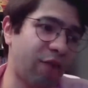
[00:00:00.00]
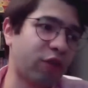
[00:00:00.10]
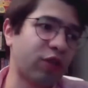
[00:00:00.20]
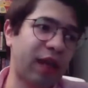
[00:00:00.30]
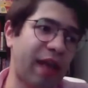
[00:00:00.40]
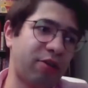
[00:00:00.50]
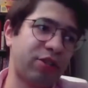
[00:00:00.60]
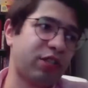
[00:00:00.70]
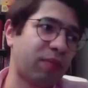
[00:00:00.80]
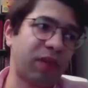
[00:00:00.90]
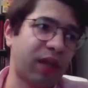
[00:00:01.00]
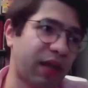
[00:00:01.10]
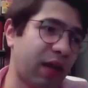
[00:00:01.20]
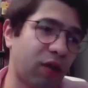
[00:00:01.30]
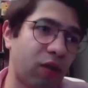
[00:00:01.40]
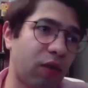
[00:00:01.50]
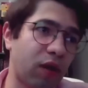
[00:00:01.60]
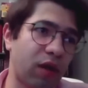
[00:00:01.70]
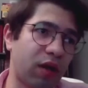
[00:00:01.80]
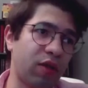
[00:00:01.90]
and for dark energy, something like I don't
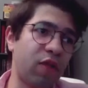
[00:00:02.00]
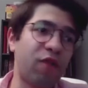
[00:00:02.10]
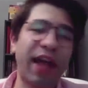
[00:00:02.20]
know, uh,